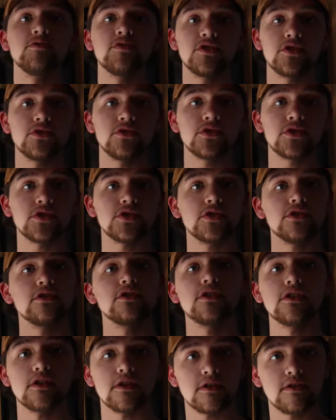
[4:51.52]
reduced
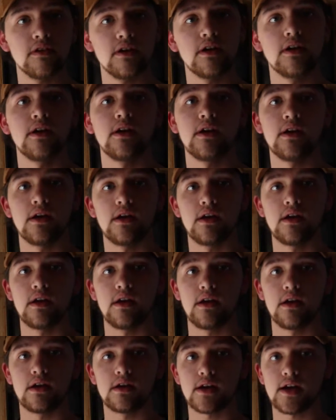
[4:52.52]
to their
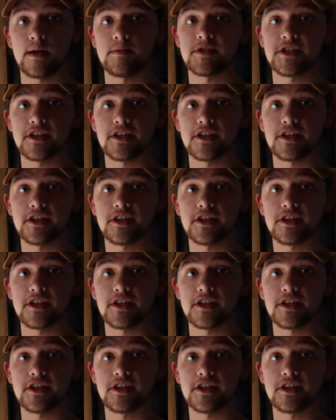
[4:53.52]
common